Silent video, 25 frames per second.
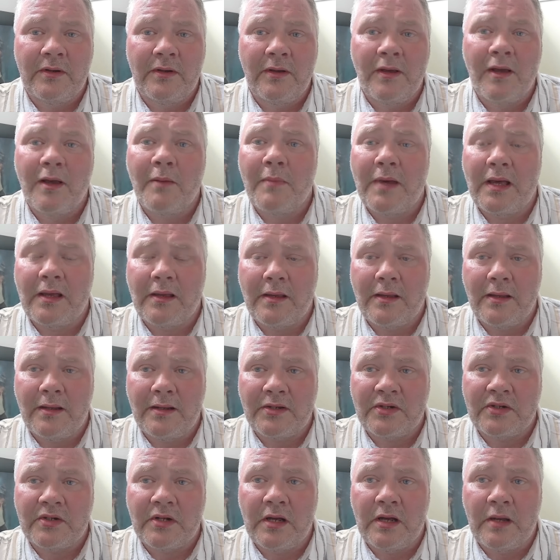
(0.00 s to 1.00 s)
by Keir
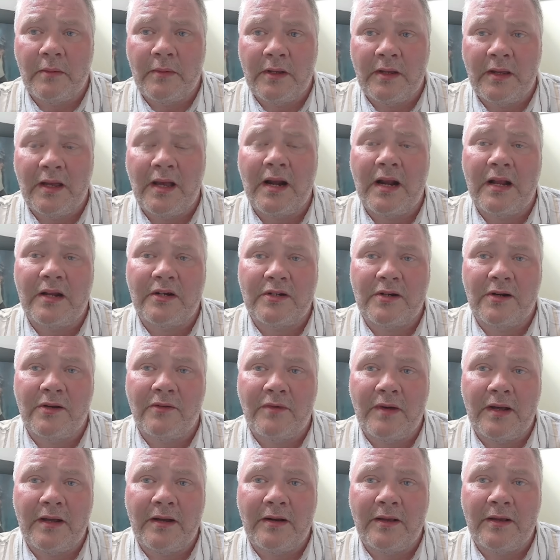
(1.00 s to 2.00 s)
Starmer and Angela
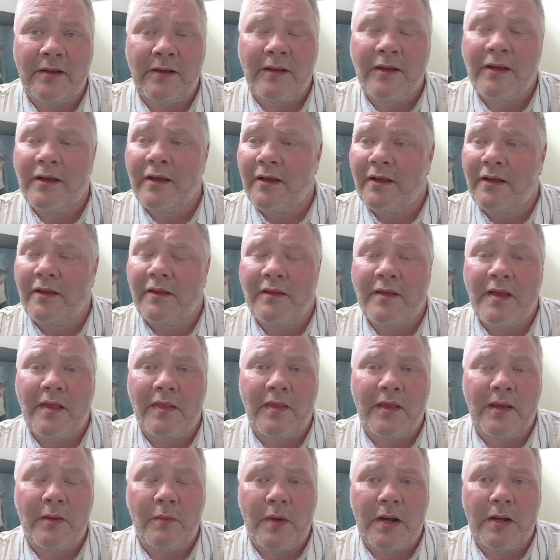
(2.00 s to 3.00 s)
Rayner, then
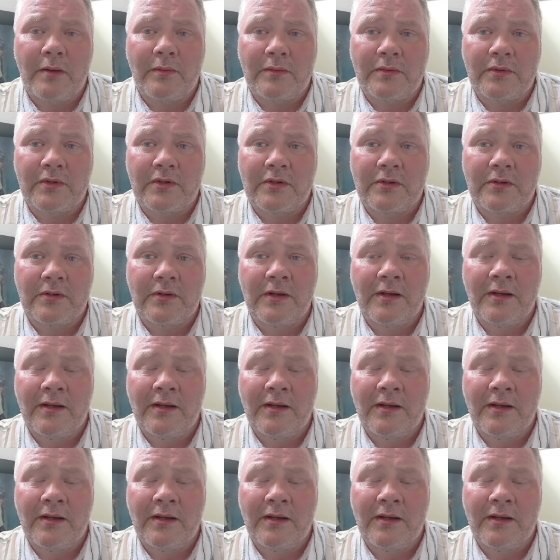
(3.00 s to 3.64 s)
they won't.